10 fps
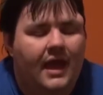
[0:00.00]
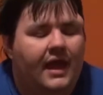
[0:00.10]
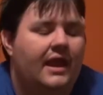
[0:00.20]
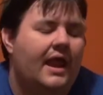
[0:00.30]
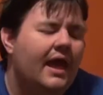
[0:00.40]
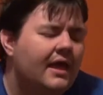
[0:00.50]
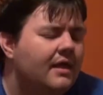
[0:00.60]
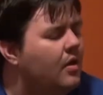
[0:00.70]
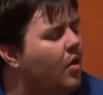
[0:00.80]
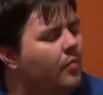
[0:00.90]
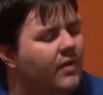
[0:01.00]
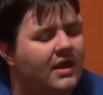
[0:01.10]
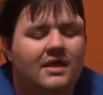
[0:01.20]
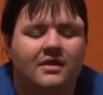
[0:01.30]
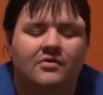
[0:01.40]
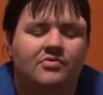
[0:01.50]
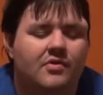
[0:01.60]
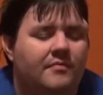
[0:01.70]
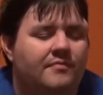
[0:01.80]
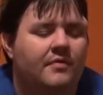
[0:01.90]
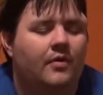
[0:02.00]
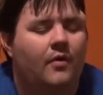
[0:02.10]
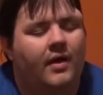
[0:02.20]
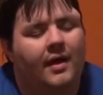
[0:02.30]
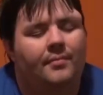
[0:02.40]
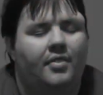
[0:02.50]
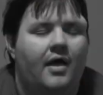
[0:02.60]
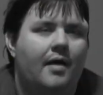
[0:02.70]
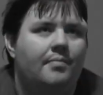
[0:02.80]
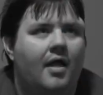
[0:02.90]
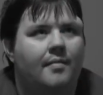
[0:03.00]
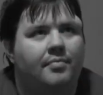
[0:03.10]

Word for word: And I can already hear some of you going, blah, blah,